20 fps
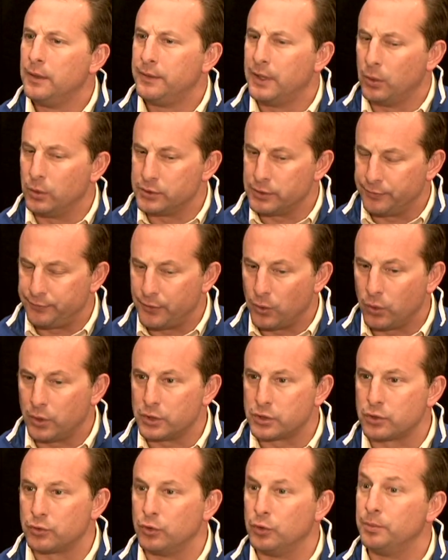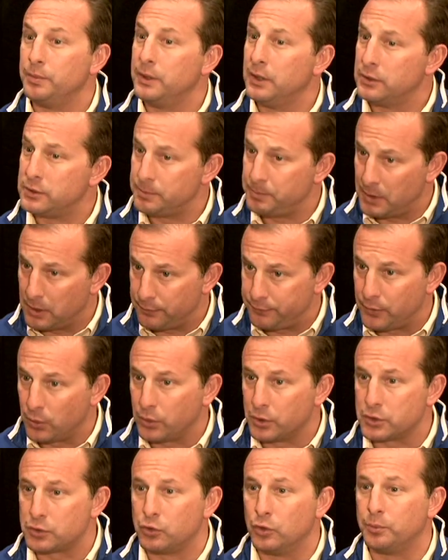There was a focus group. It's been a
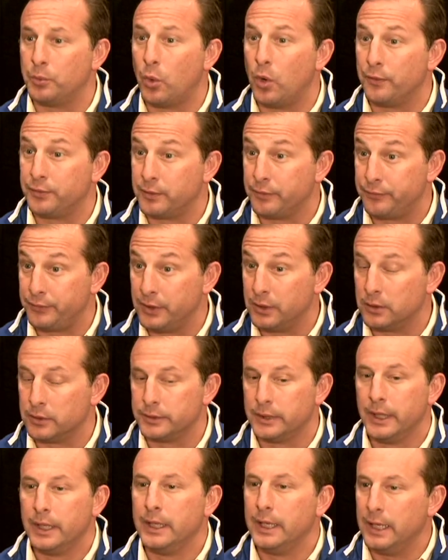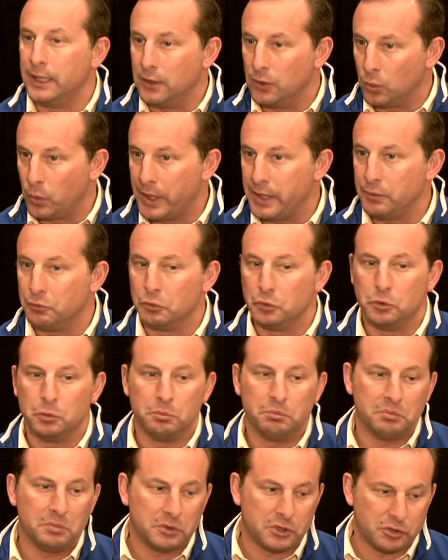focus group off the field, in the weight
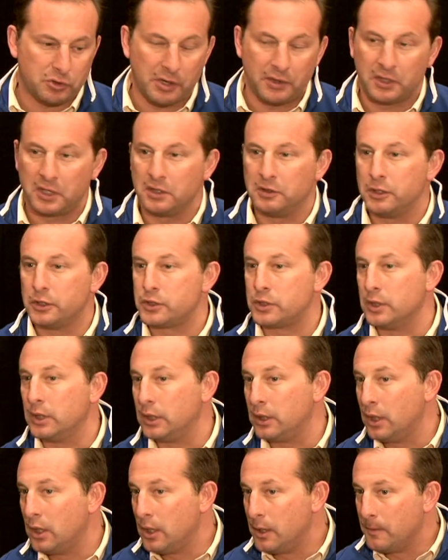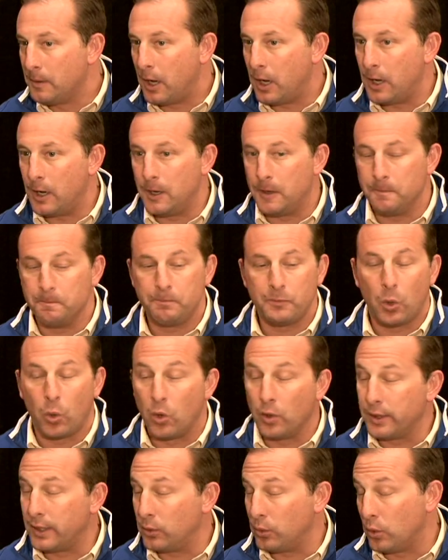room, strength and conditioning,
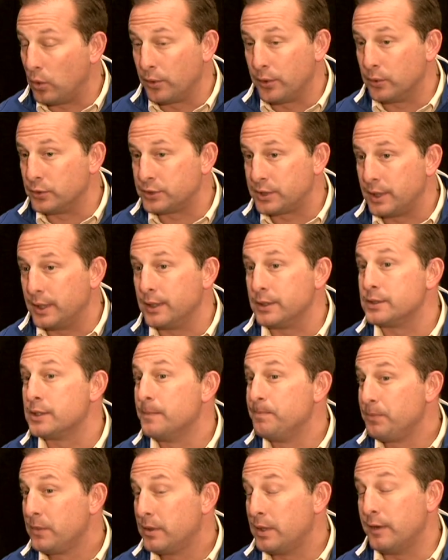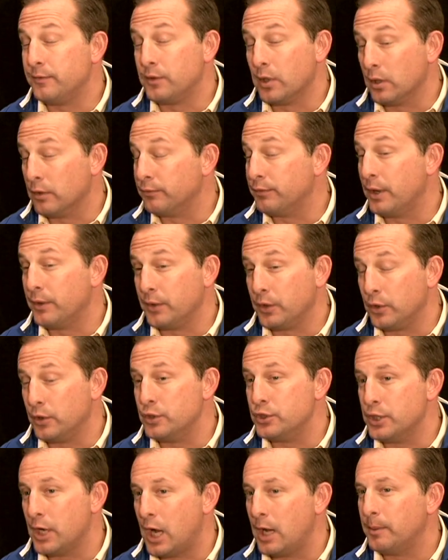all those things. They've done a very
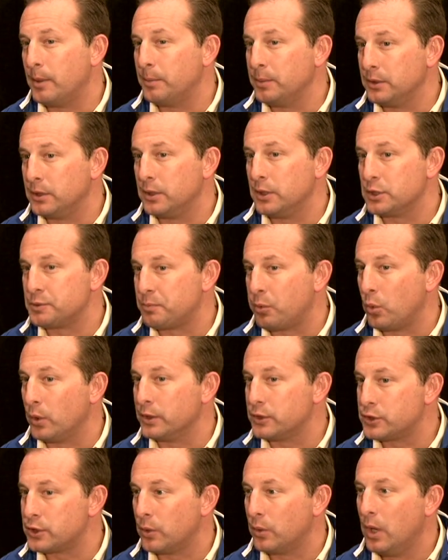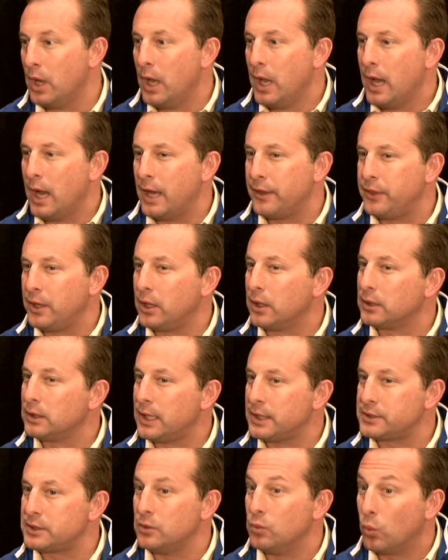good job up until this point. So I think a
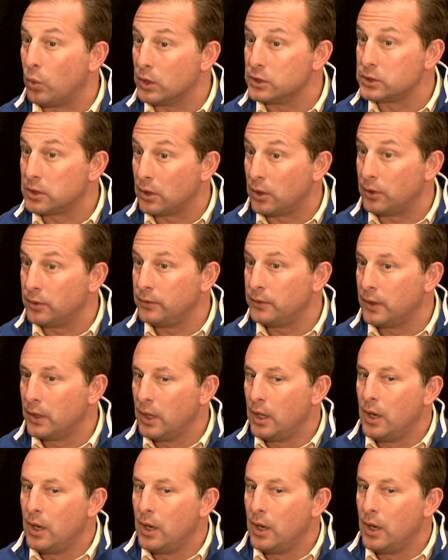lesson was learned.